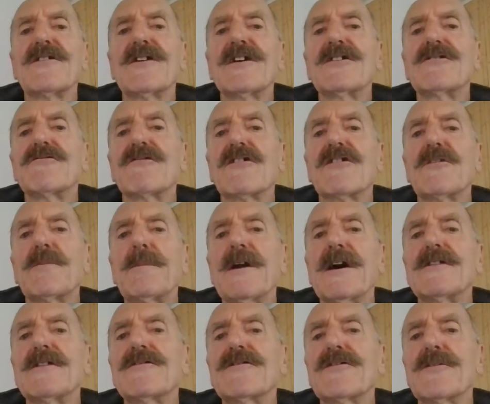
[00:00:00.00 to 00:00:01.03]
teacher
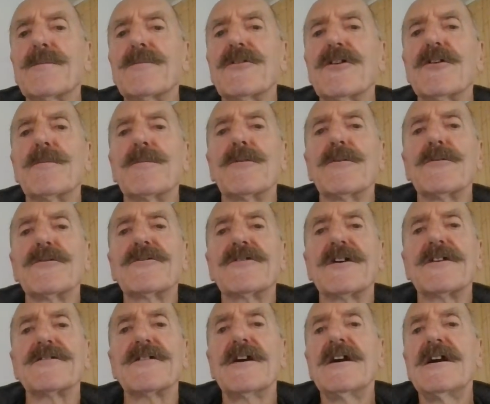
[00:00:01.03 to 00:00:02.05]
explains to pupils
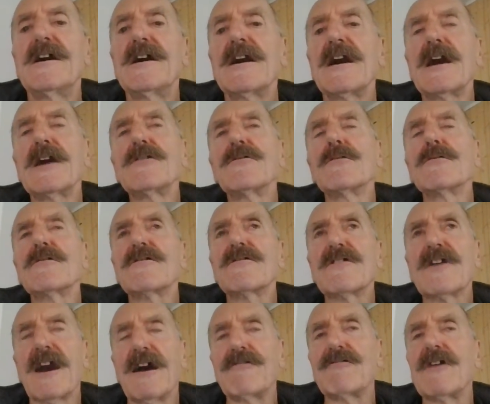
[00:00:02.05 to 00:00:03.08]
that in order
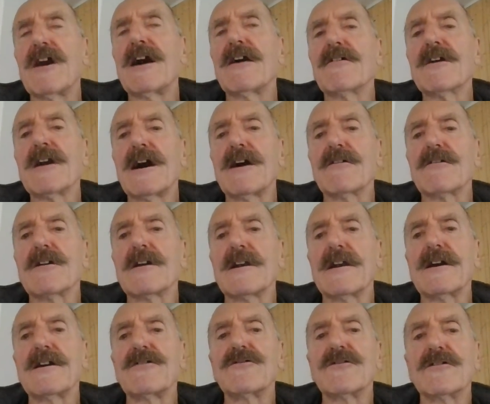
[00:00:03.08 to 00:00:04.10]
to carry out
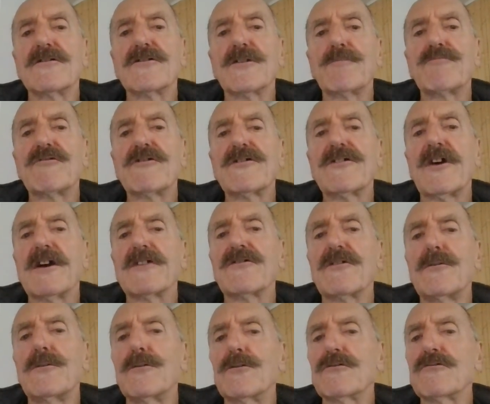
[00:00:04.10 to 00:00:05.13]
calculations, a
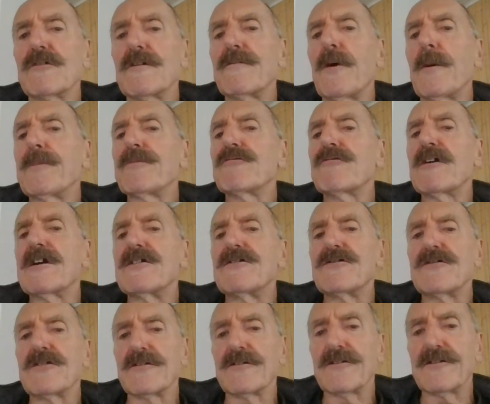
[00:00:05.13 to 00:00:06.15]
precise order of
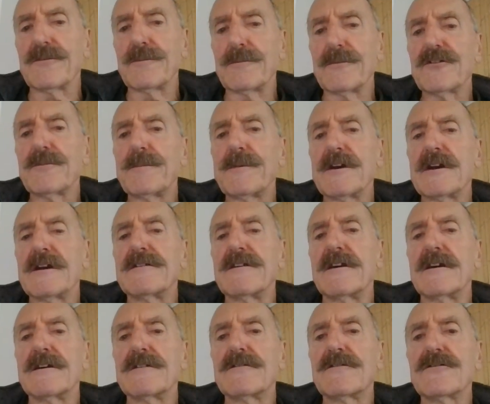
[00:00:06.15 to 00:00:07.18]
operations must be
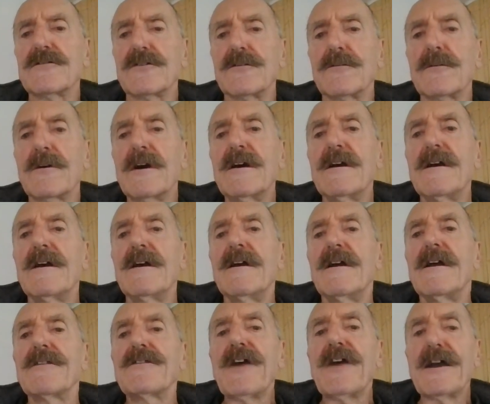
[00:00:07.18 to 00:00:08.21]
adhered to,
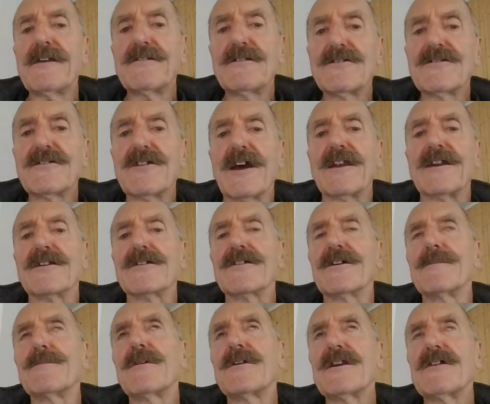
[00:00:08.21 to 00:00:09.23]
that is telling
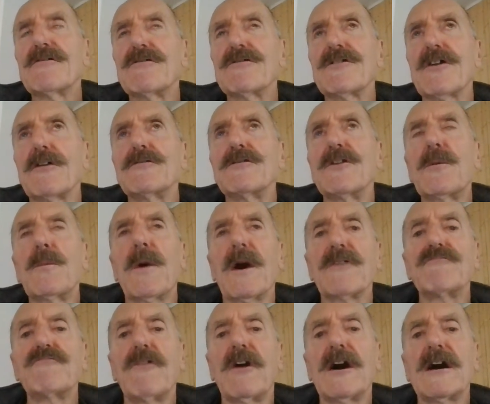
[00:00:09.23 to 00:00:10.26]
them that there is only
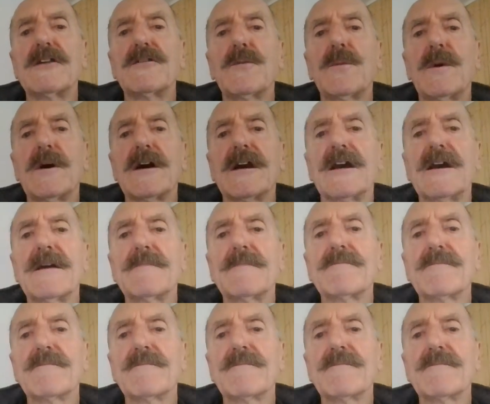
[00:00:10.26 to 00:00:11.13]
one right way.